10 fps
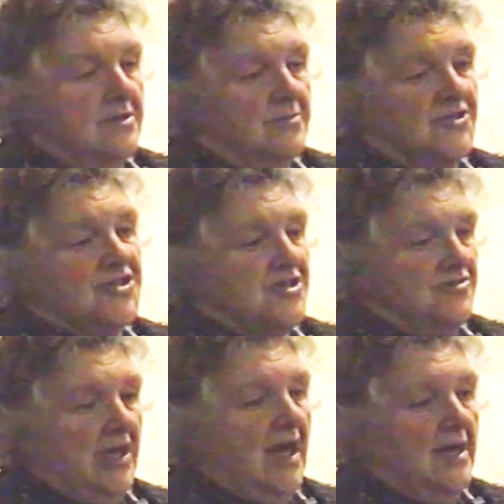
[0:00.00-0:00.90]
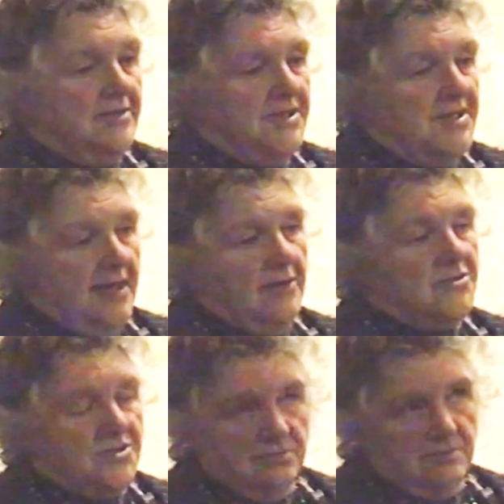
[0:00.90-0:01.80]
the material I handed
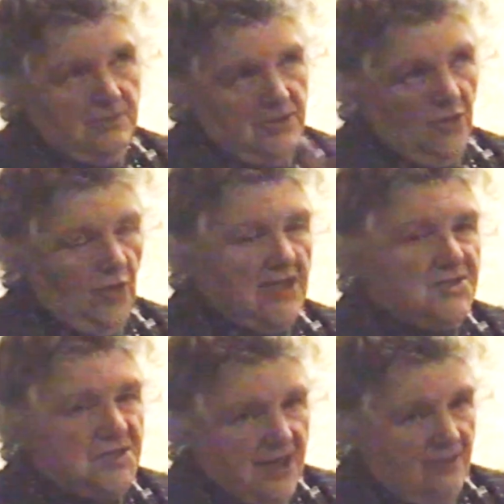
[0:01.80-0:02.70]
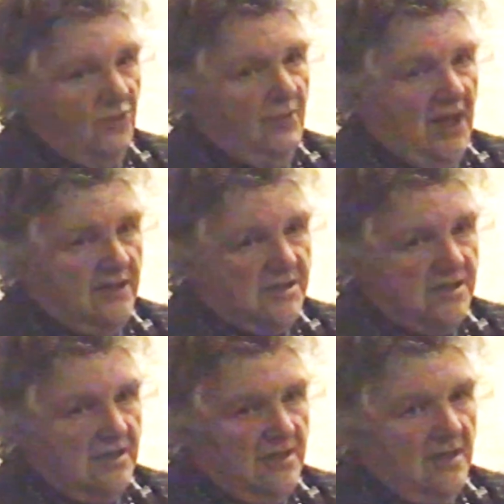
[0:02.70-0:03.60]
out, you know, last time we
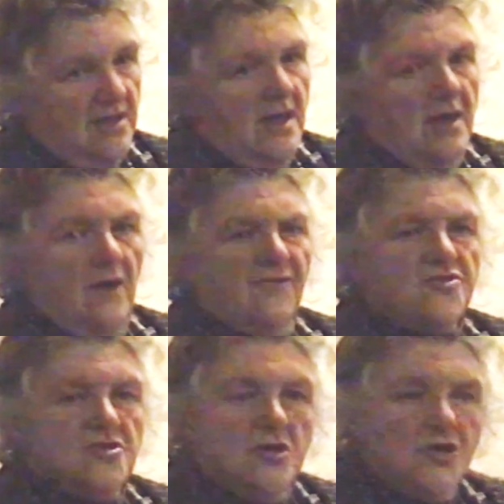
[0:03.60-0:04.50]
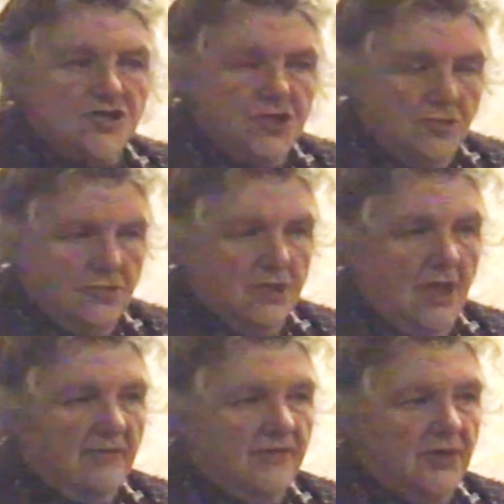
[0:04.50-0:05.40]
met. Of course you
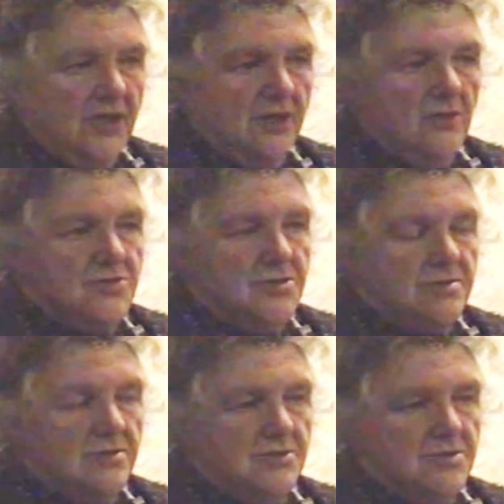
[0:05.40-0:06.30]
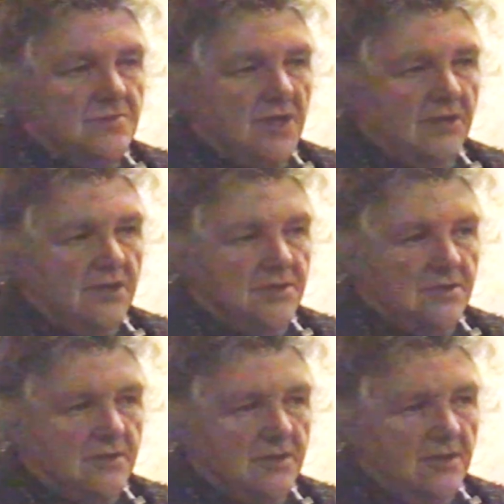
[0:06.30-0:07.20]
would get very close to the Good
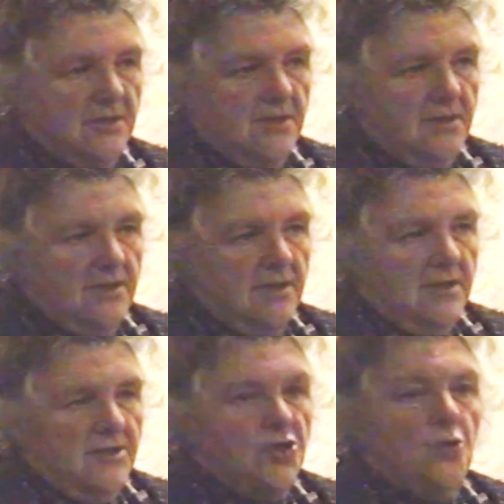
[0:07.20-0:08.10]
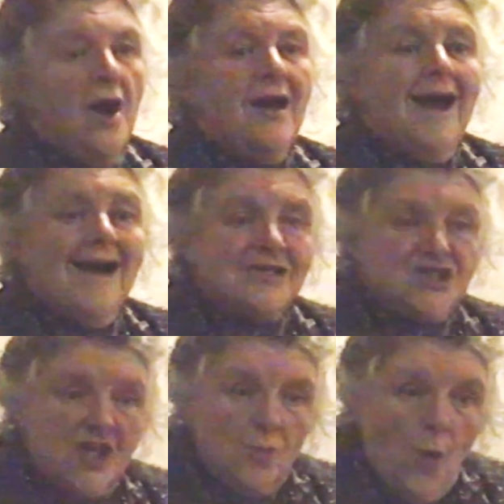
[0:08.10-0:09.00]
Samaritan. You are
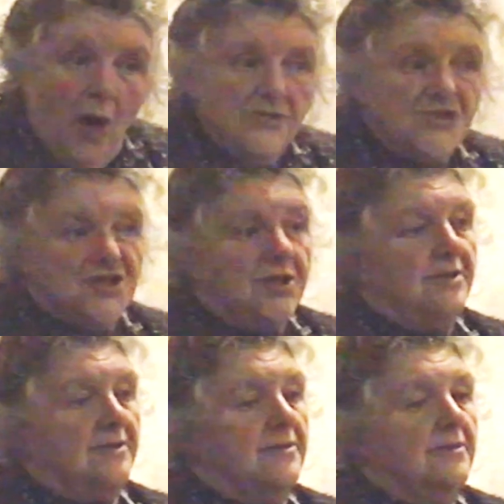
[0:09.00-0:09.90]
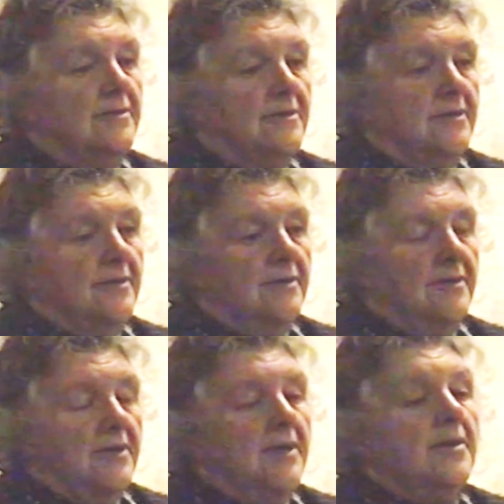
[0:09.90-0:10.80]
actually wanting
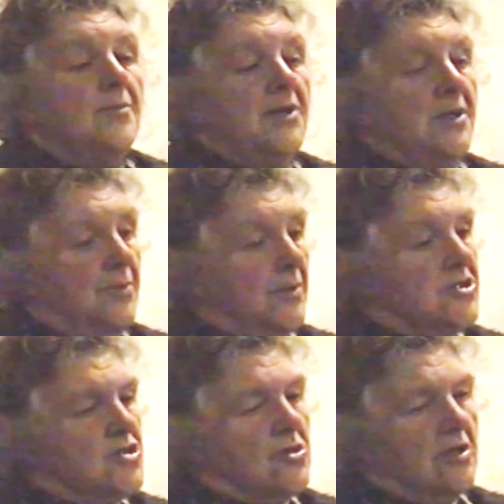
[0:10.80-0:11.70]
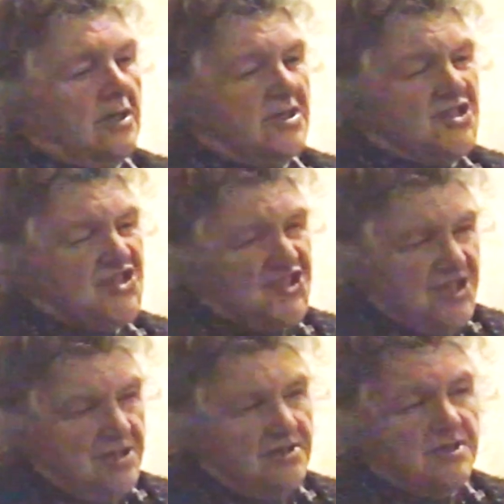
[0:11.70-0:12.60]
people to
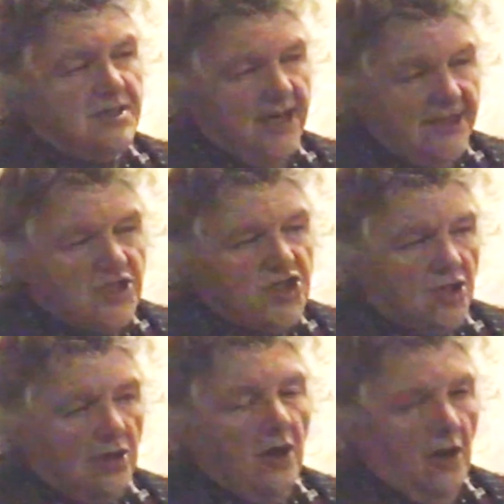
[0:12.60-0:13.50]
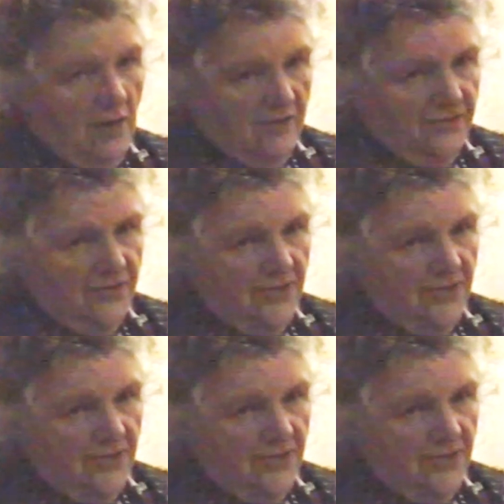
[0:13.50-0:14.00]
consider the nature of